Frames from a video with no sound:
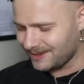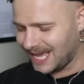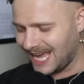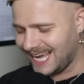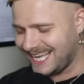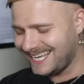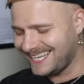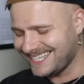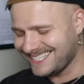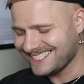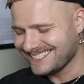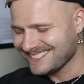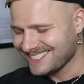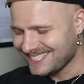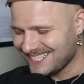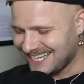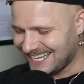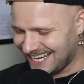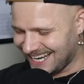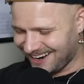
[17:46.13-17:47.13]
Like...
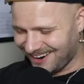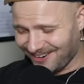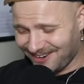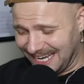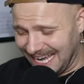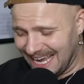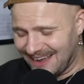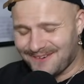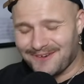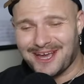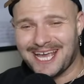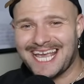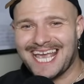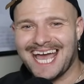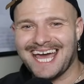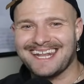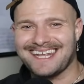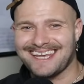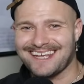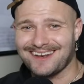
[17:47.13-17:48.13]
Okay, we
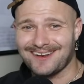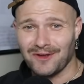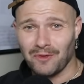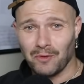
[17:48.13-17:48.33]
get it.